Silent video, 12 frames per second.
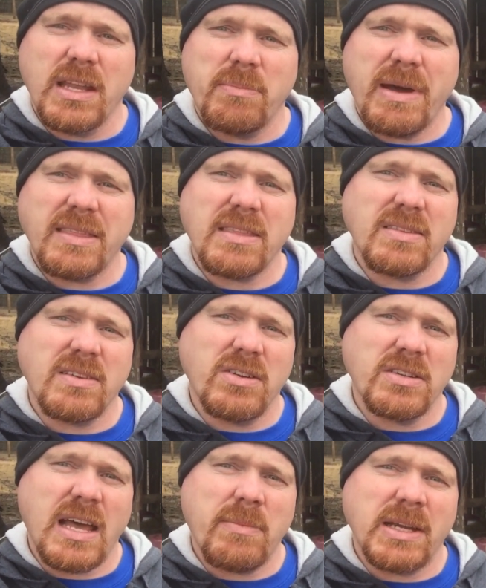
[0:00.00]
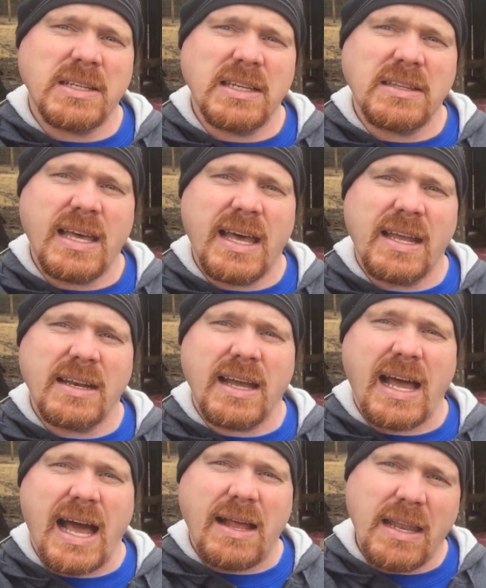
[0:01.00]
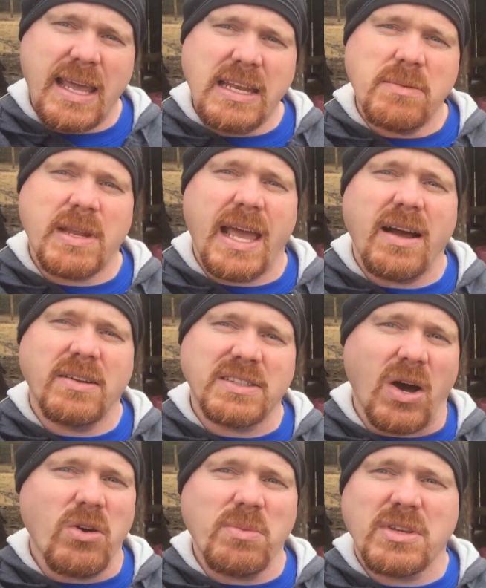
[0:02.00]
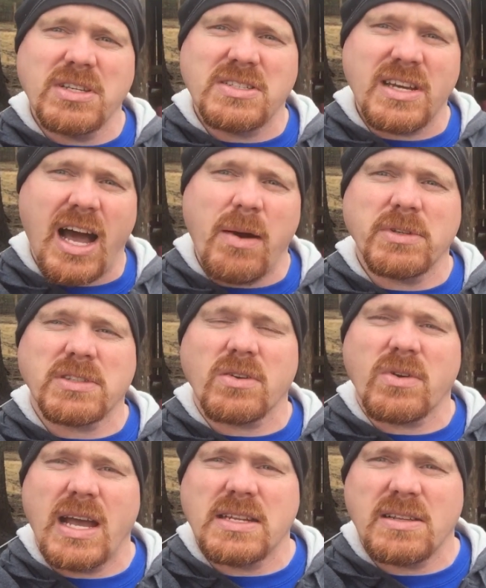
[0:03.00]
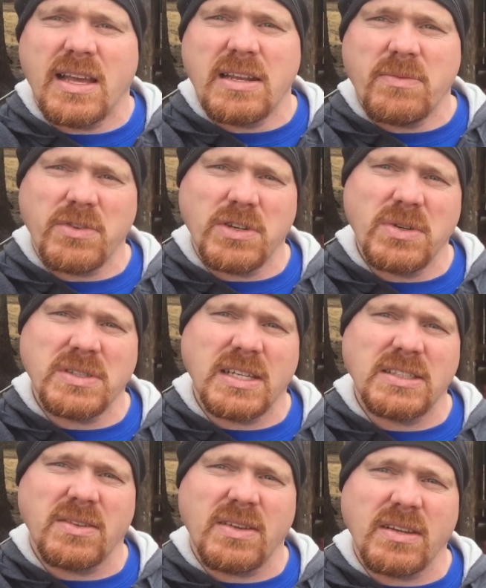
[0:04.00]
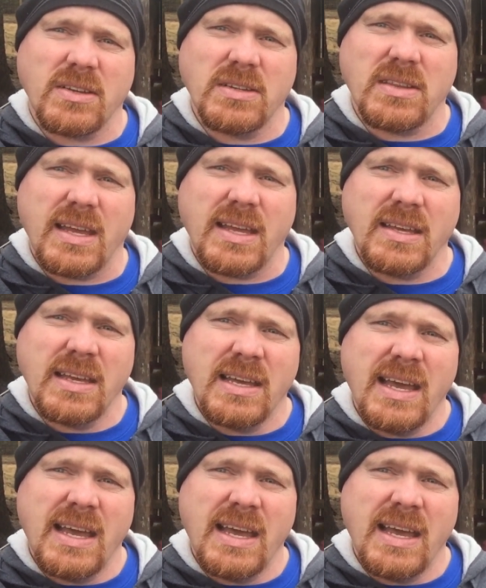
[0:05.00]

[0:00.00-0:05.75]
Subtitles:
And about the third time I did that, I laid him down, told him good job, was congratulating him for doing such a good thing.